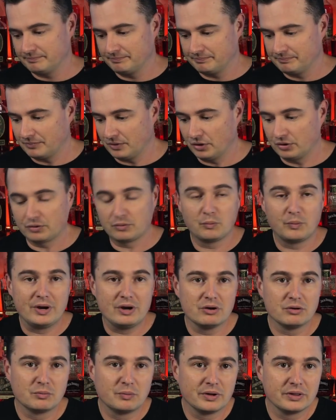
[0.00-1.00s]
look
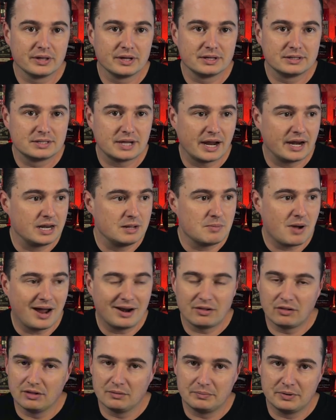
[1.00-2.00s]
weird with a tiny
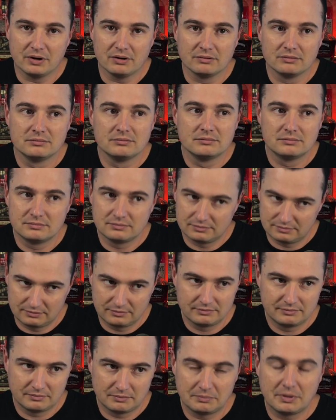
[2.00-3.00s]
bottle up here?
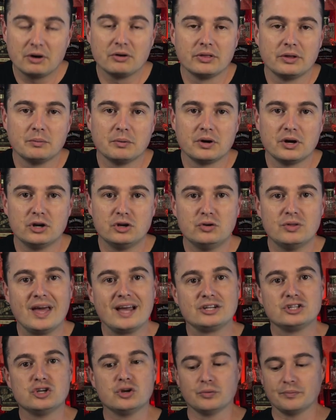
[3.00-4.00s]
Apparently we're going to do
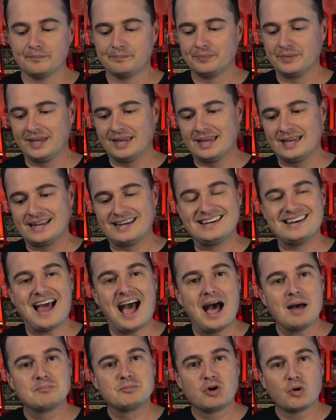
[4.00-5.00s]
that too.
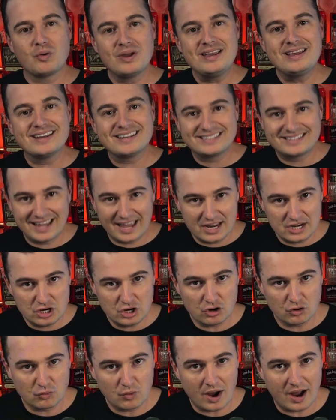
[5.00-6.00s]
Knob Creek
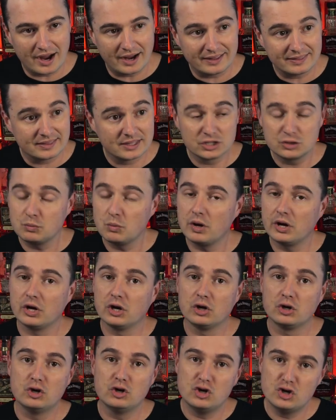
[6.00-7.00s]
10-year rye. This
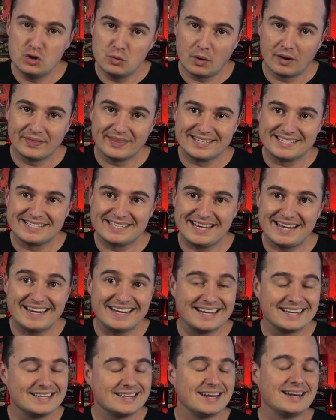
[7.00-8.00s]
one, new on the
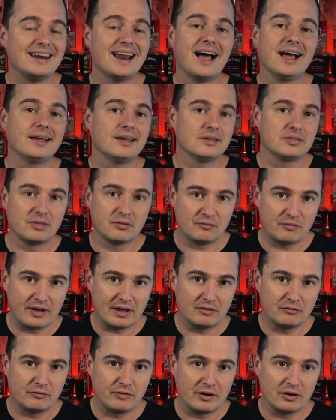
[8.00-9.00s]
scene, did not get the
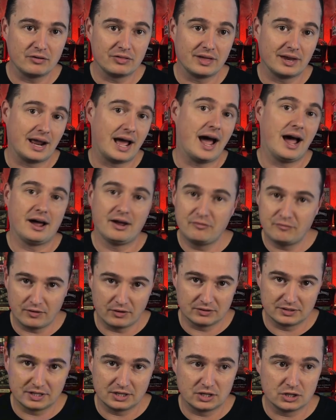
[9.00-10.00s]
fanfare that I
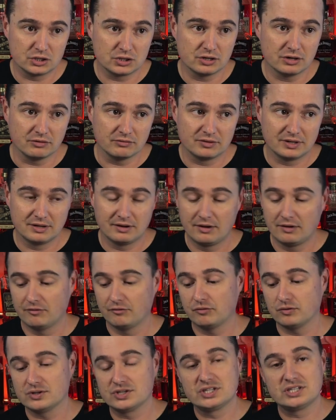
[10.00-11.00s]
felt it deserved.
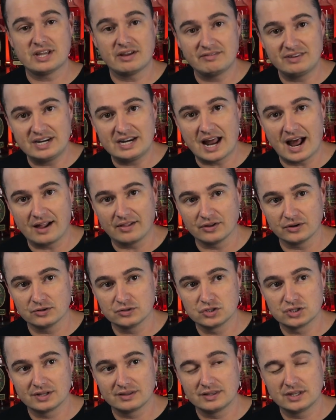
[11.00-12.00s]
For
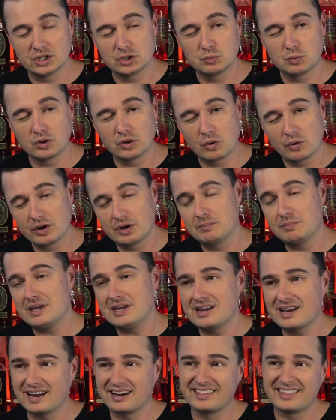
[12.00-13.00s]
$70, this one going to be
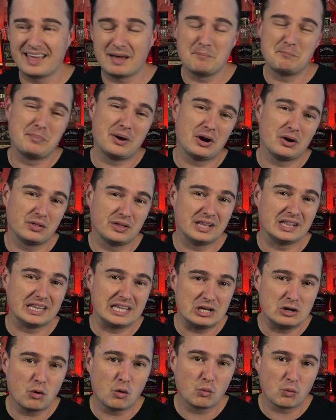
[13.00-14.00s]
kind of that barely
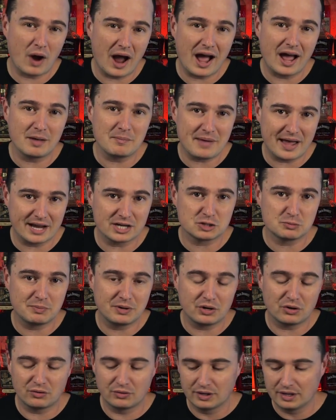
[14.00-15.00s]
legal rye mash
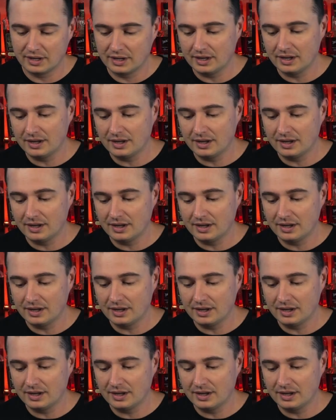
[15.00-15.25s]
bill.